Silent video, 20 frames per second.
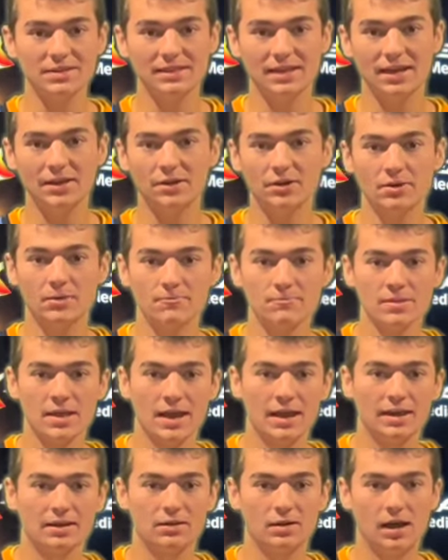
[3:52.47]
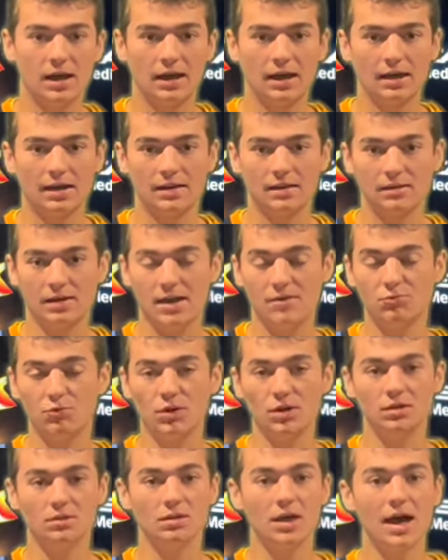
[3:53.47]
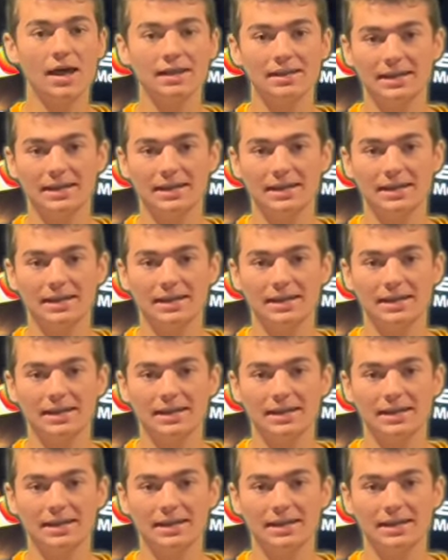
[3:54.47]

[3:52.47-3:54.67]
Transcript: They have won a lot